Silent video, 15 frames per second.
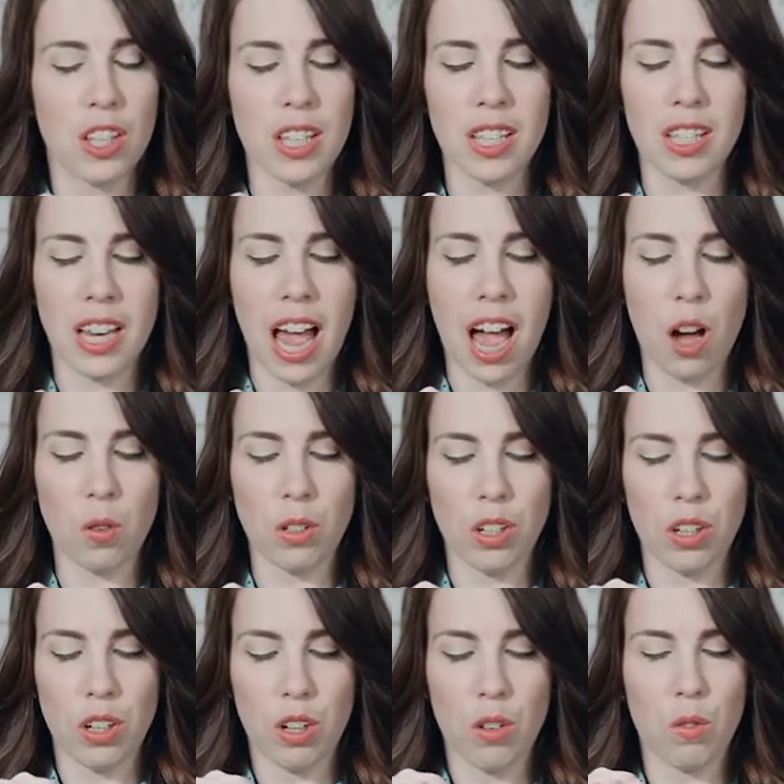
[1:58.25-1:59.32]
this down
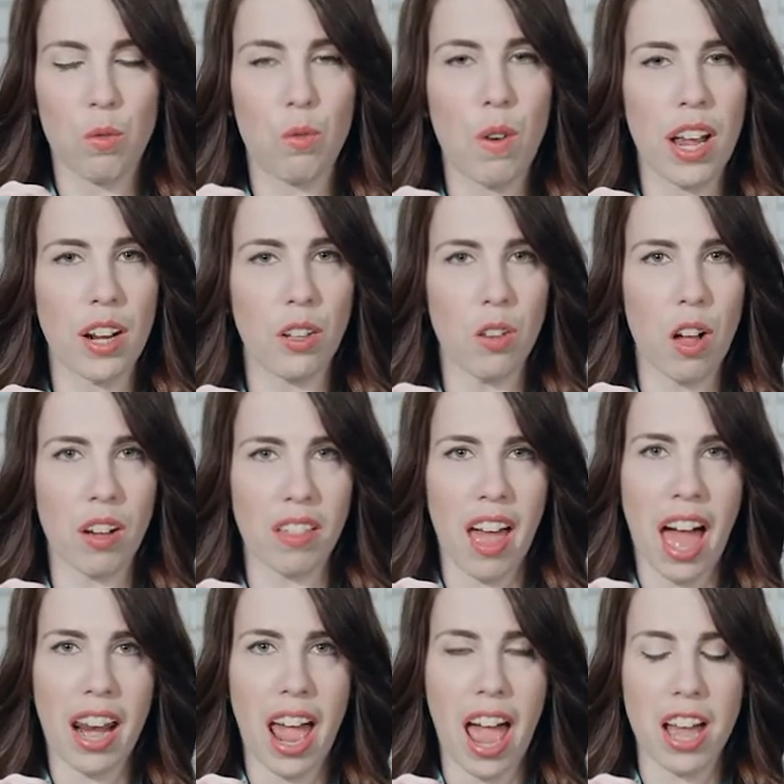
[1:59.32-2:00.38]
right along
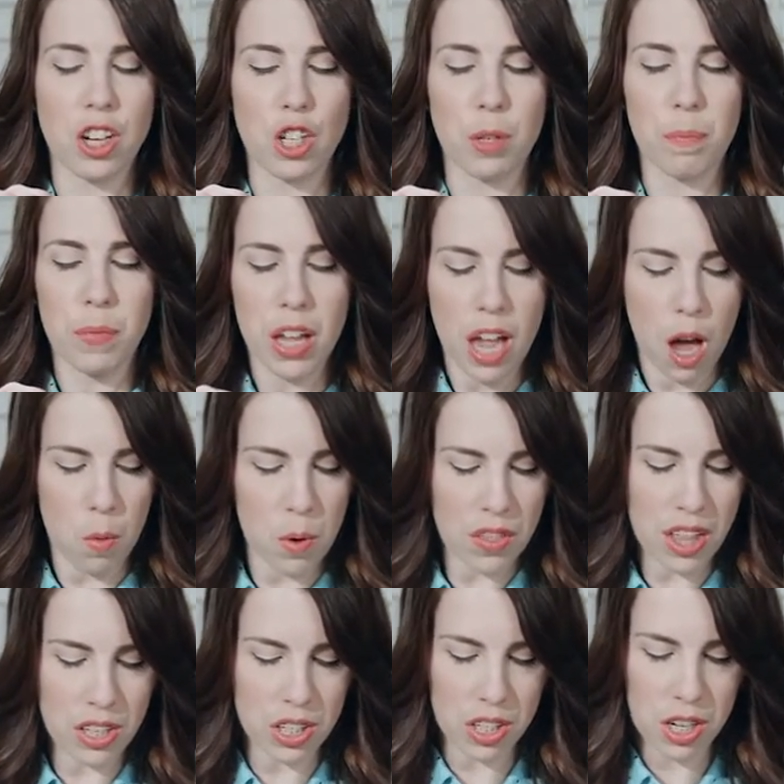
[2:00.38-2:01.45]
that edge. And what
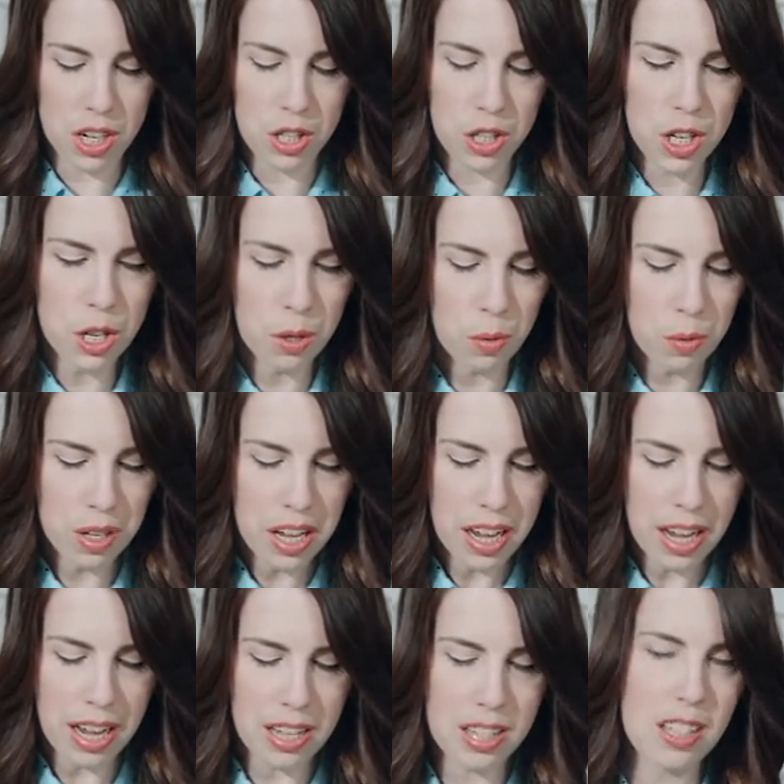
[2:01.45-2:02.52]
that's gonna do
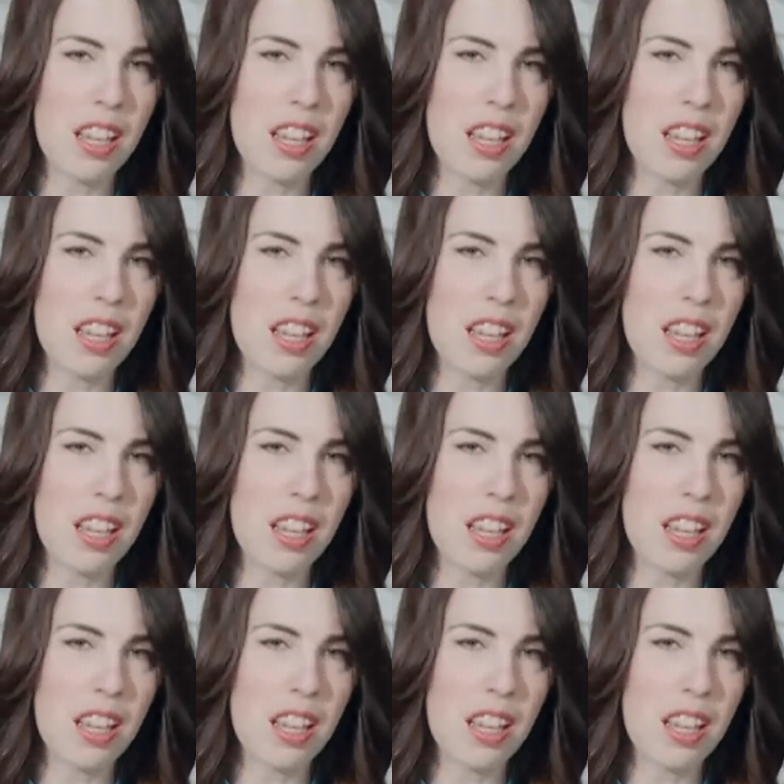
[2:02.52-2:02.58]
is